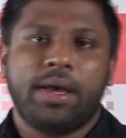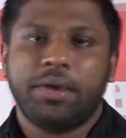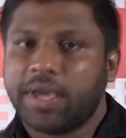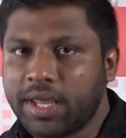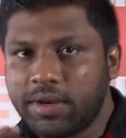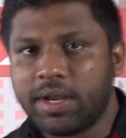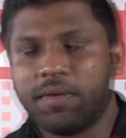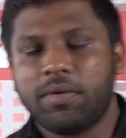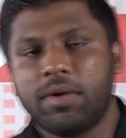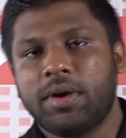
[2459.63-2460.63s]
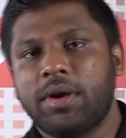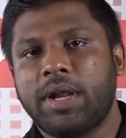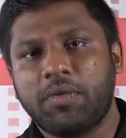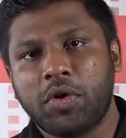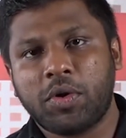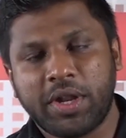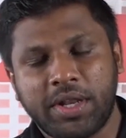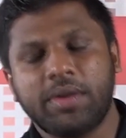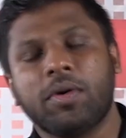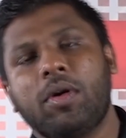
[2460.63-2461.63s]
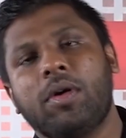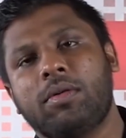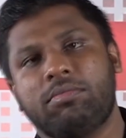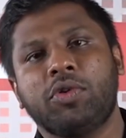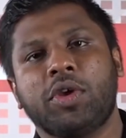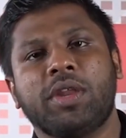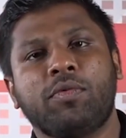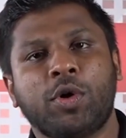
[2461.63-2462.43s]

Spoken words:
You can download it or you can